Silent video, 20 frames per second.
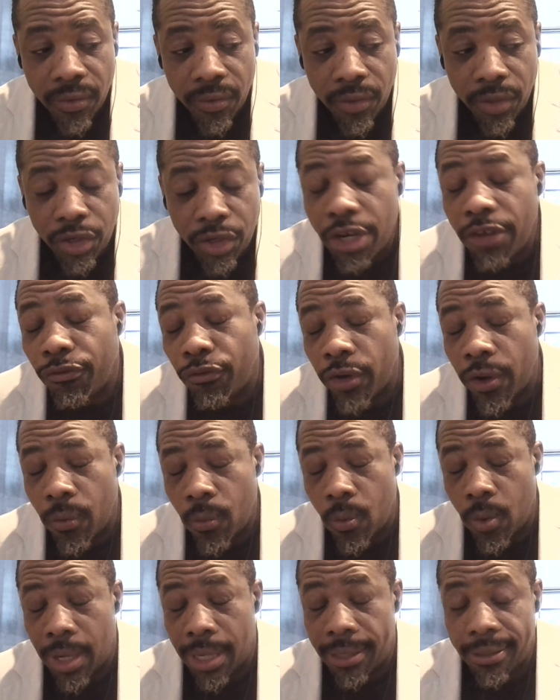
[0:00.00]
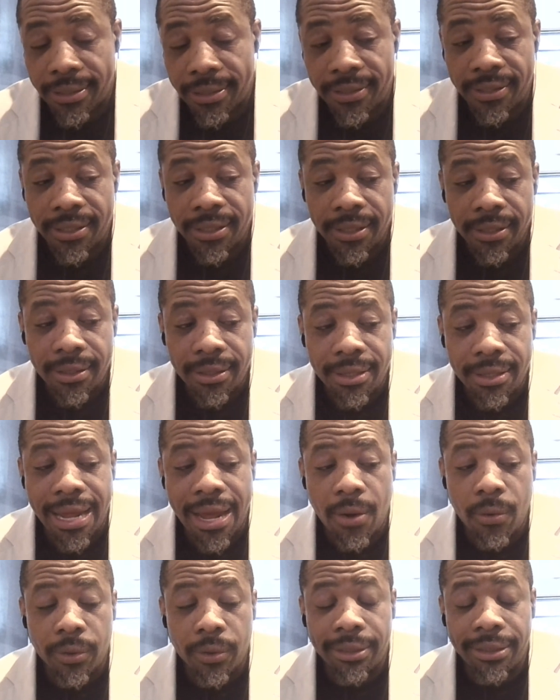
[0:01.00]
the different ones
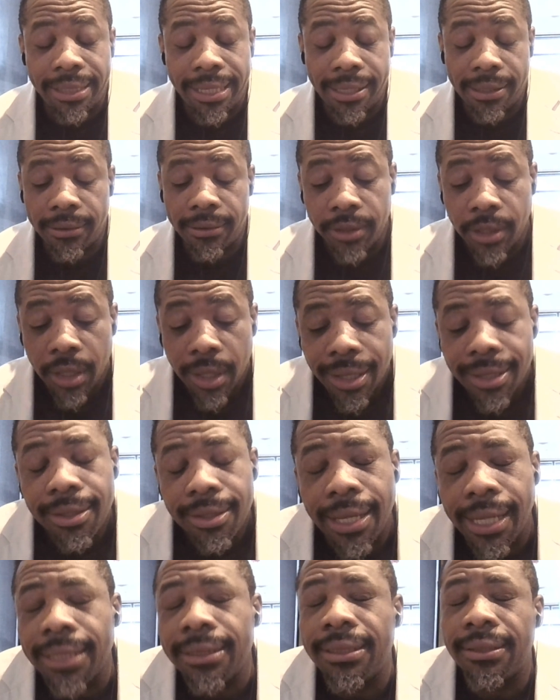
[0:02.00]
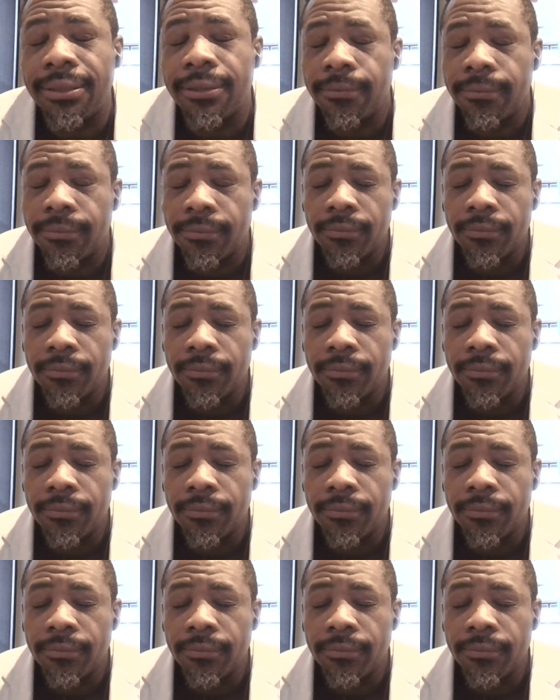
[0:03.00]
that I would taste. Yes,